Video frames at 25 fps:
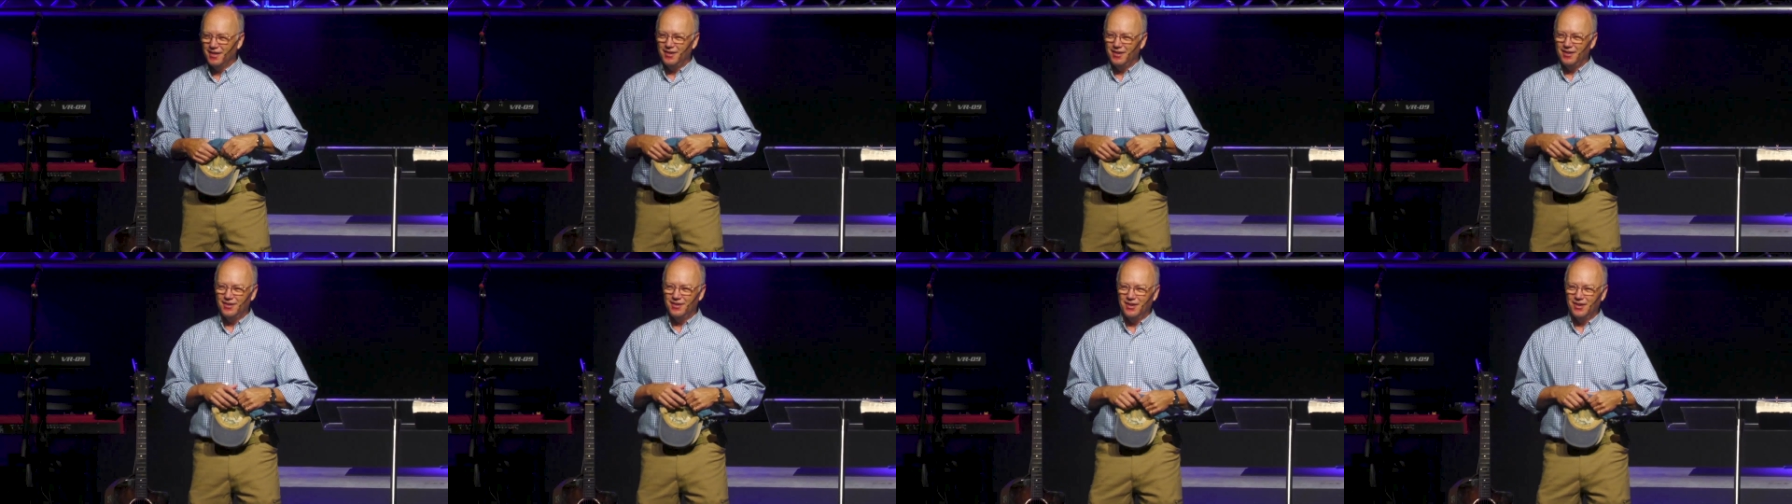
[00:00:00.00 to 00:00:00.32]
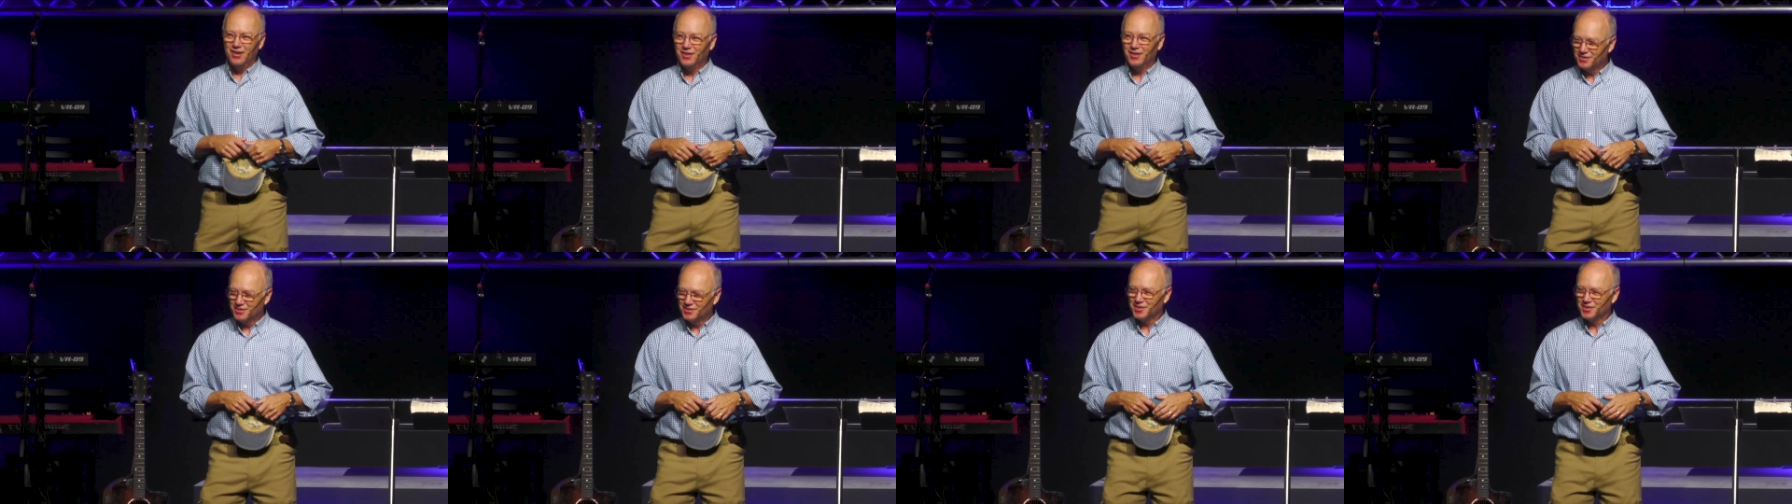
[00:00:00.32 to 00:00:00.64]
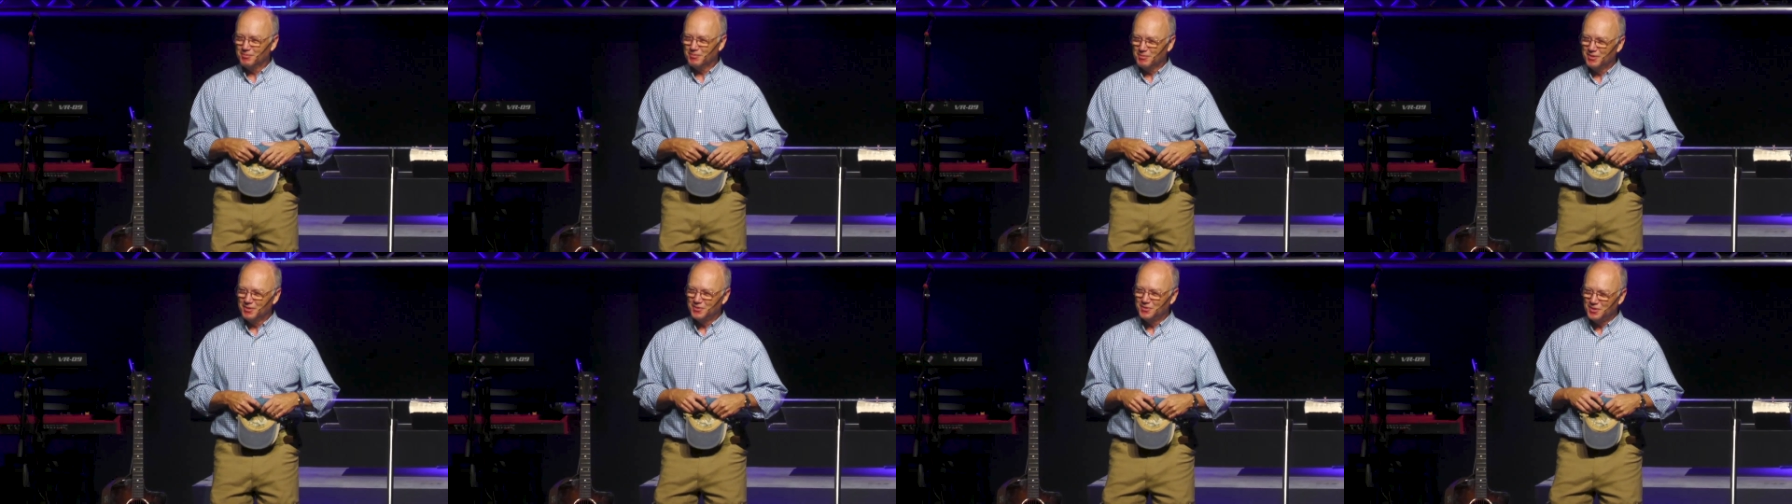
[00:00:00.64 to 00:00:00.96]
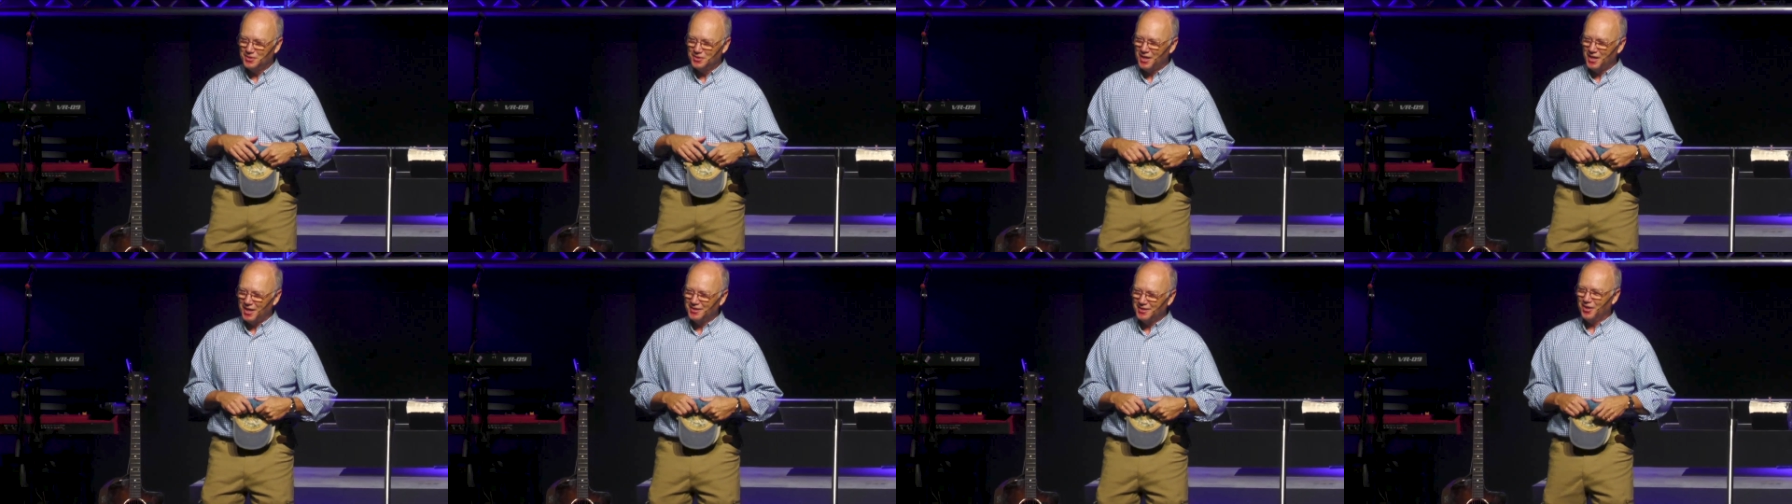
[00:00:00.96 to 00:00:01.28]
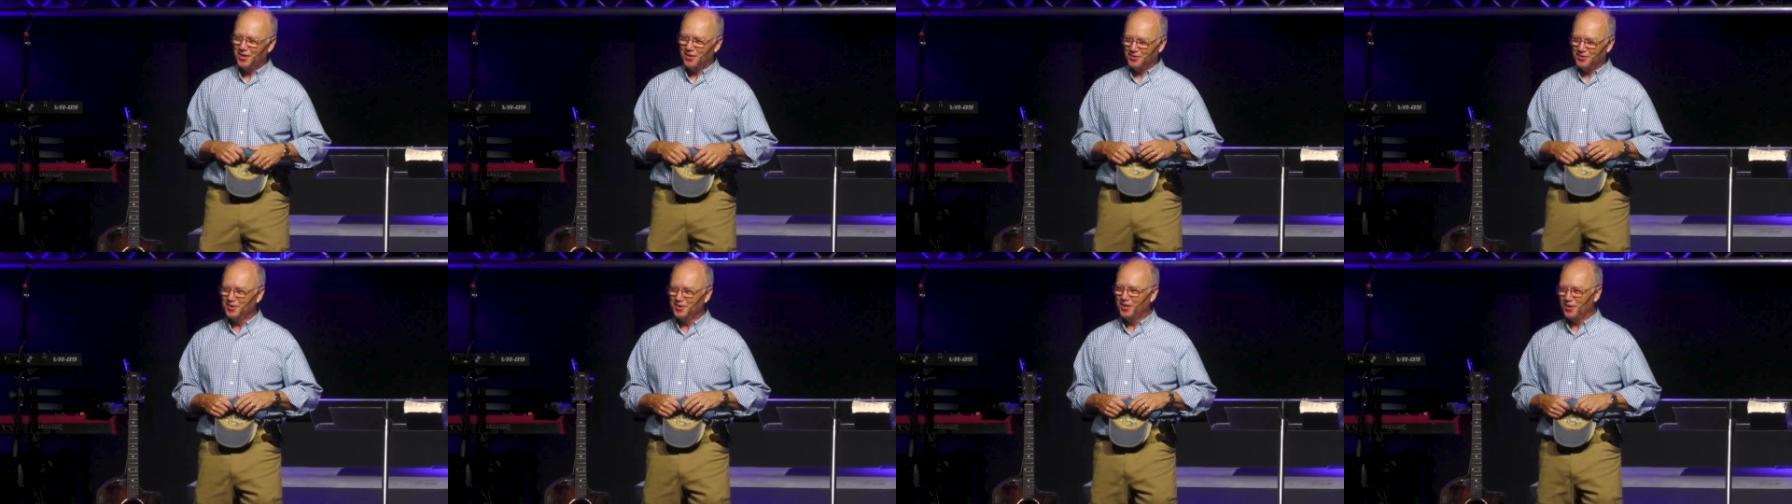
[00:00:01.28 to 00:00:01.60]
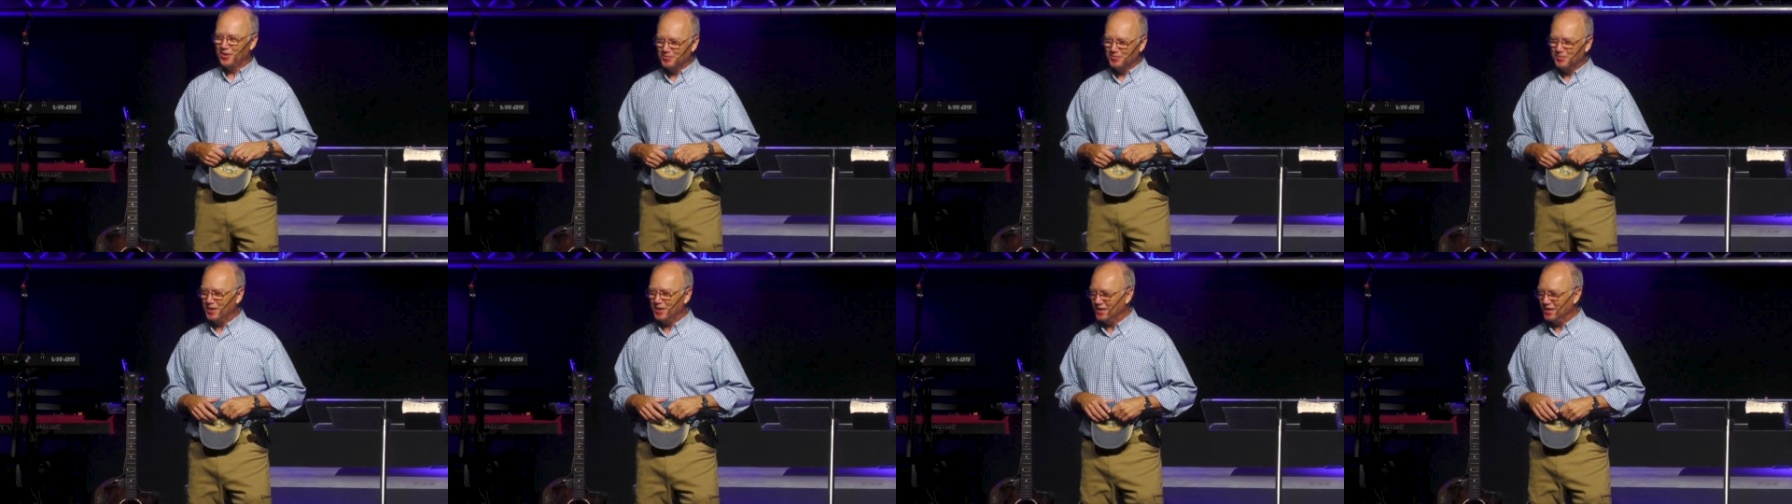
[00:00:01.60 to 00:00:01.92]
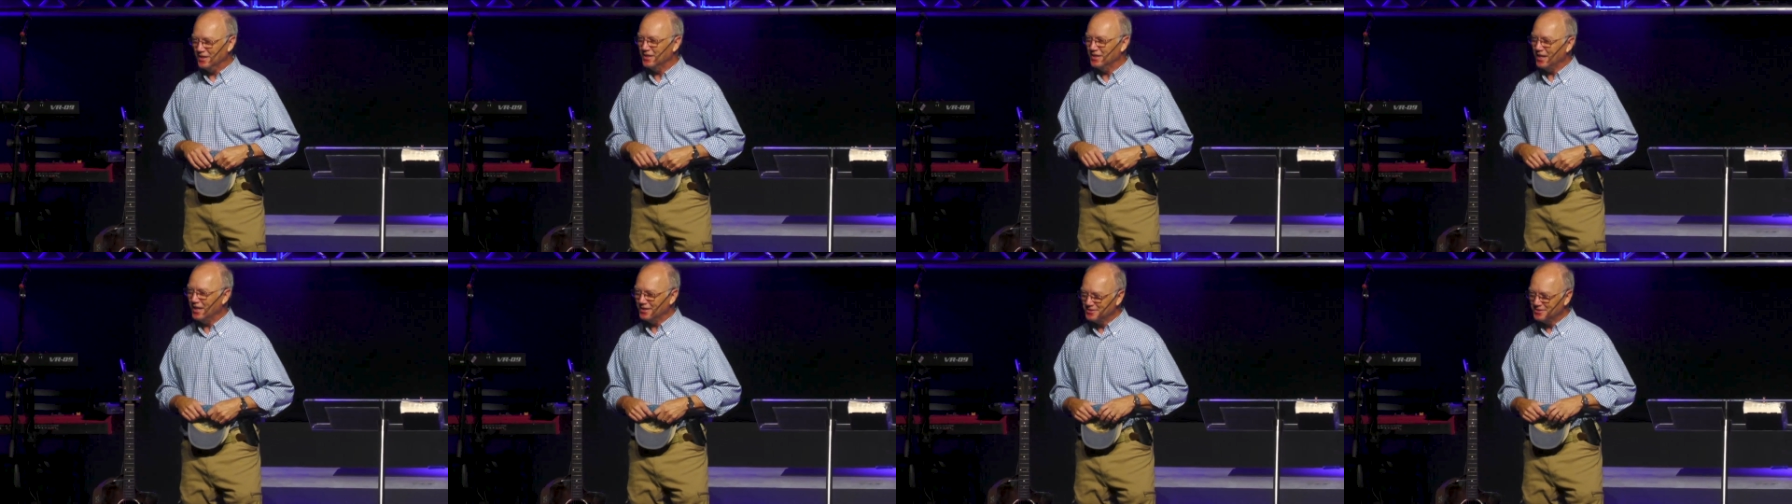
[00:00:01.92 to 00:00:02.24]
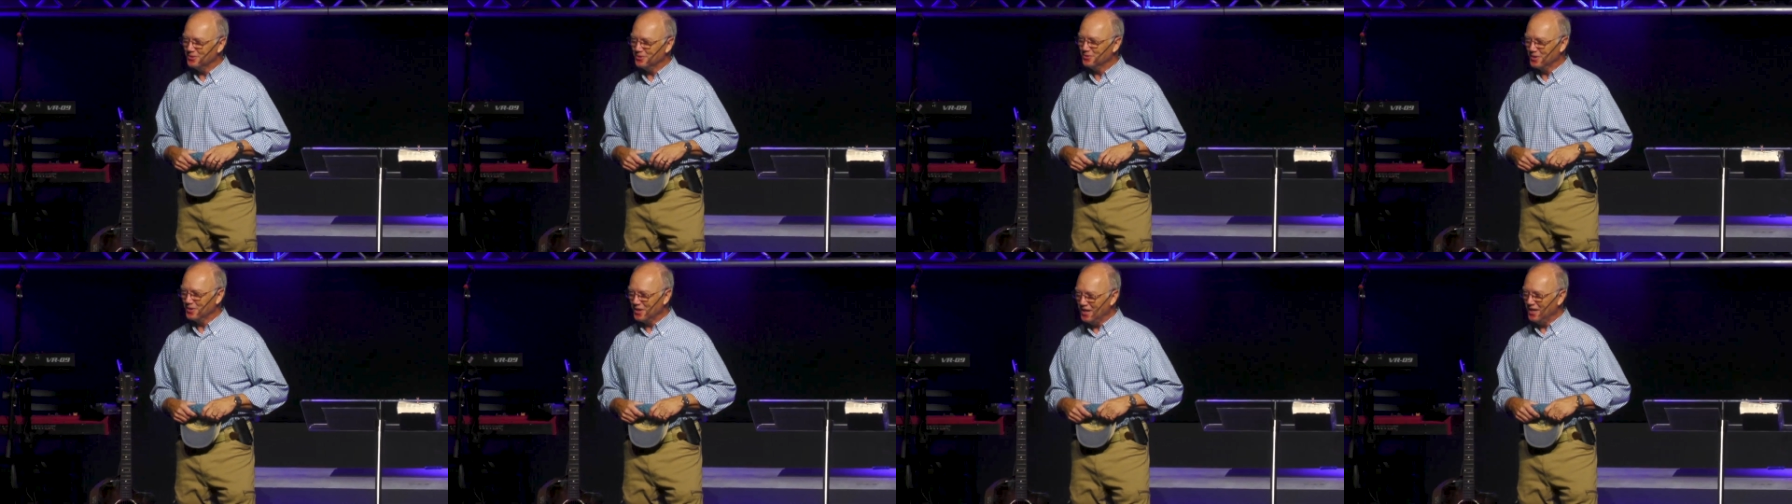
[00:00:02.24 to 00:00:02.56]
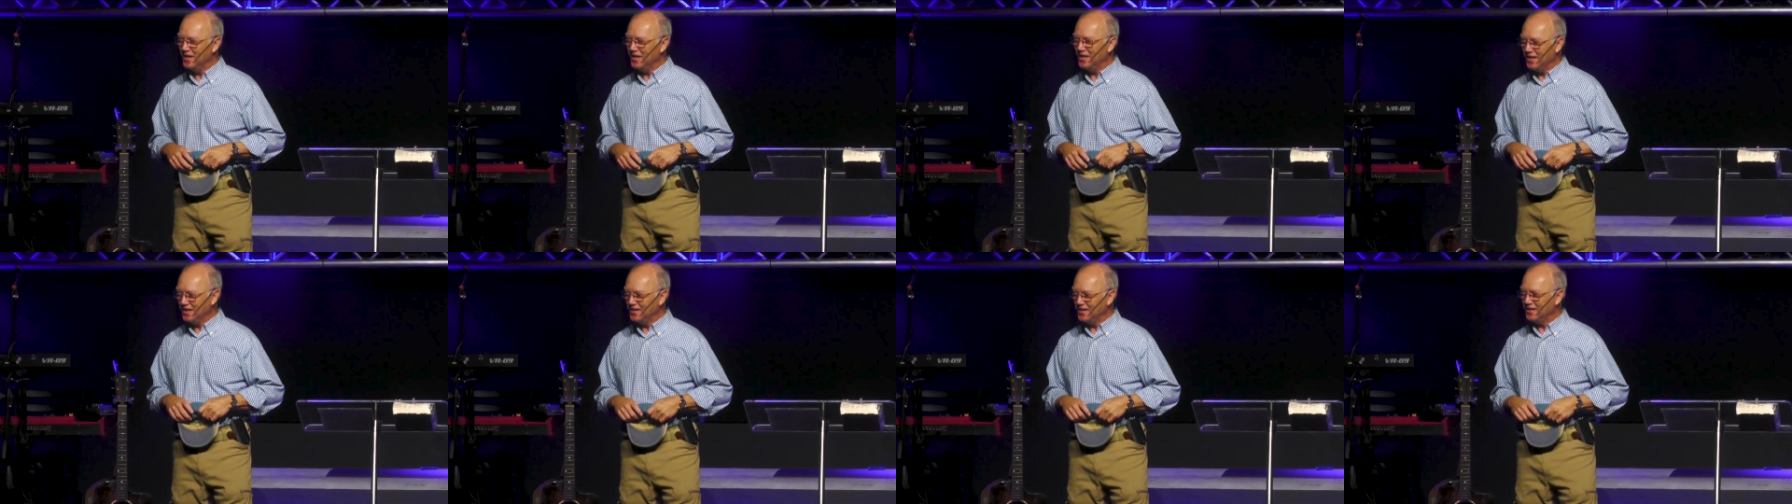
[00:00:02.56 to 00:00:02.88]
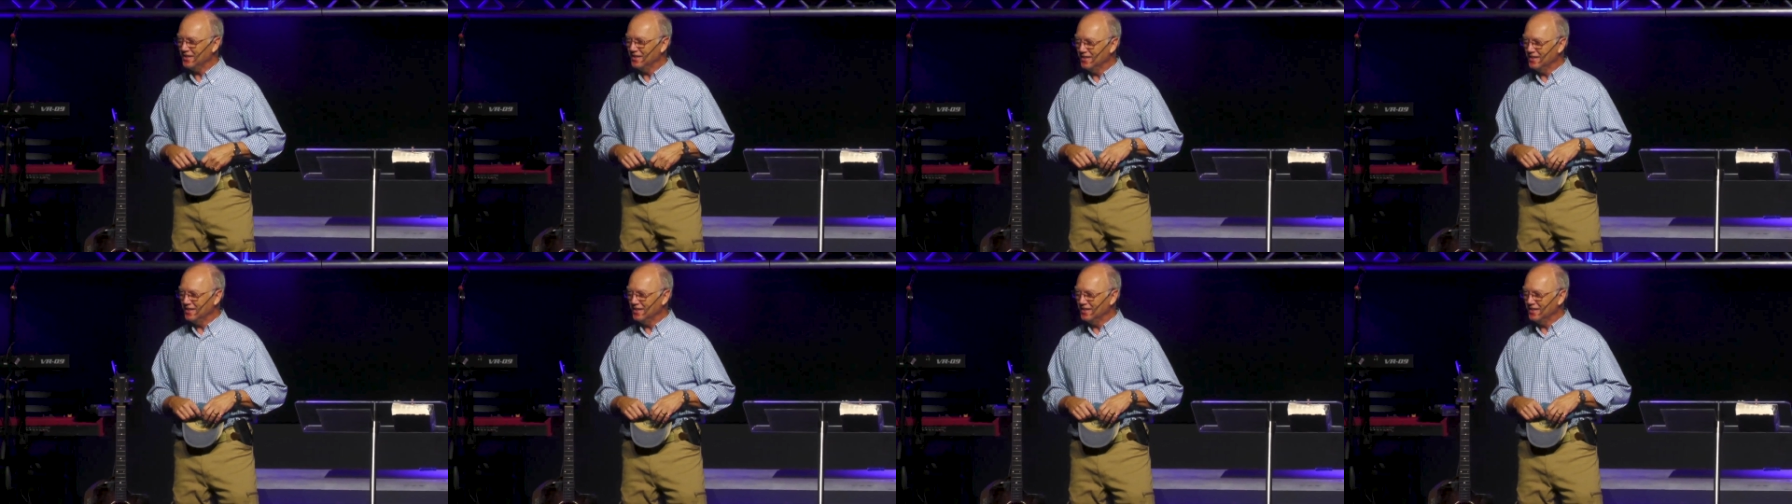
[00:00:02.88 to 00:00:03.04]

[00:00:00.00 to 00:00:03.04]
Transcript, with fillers: are some of you that don't know me, and that's okay.